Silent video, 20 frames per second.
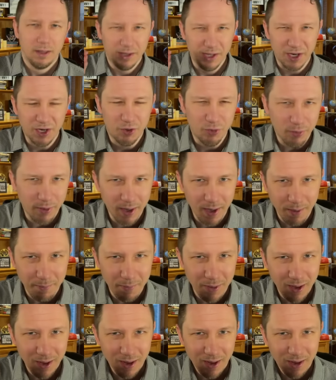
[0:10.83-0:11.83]
the
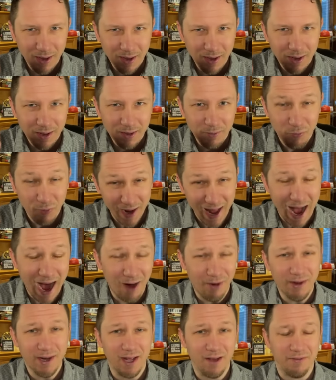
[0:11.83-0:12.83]
grim
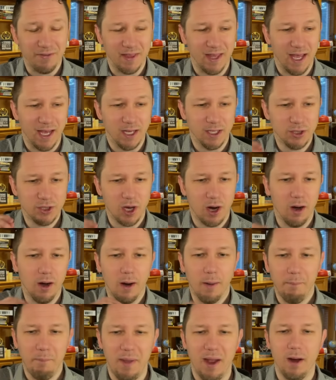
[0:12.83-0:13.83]
reality of things are
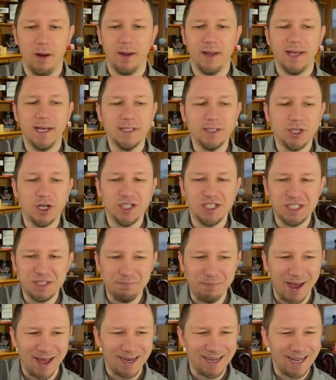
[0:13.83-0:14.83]
Americans are
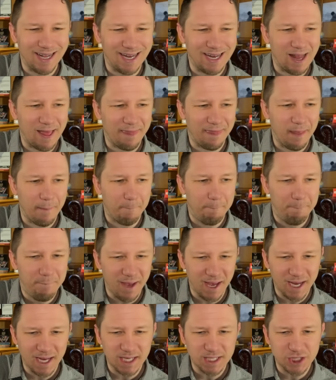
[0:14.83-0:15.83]
spending the
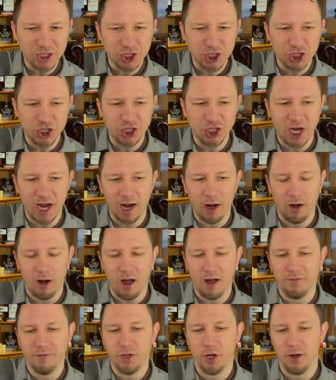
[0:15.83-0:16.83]
biggest
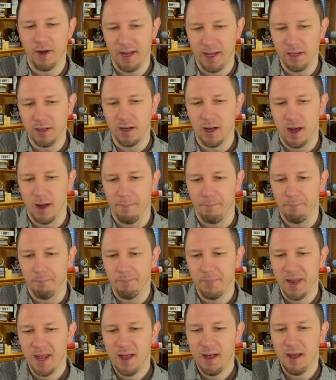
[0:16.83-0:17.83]
share of their income
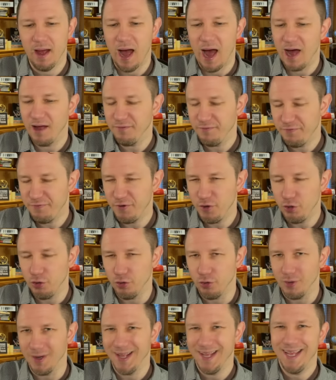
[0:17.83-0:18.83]
on
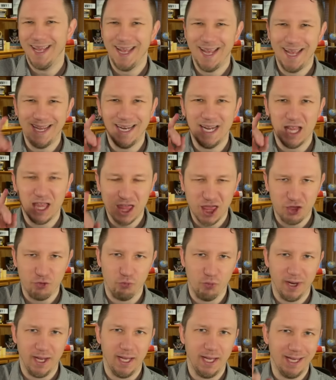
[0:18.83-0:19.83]
food in
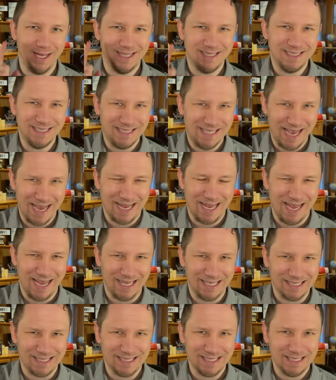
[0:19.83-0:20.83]
3
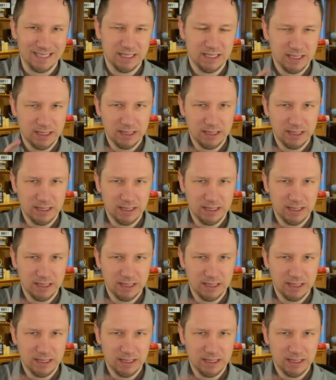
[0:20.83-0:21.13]
decades.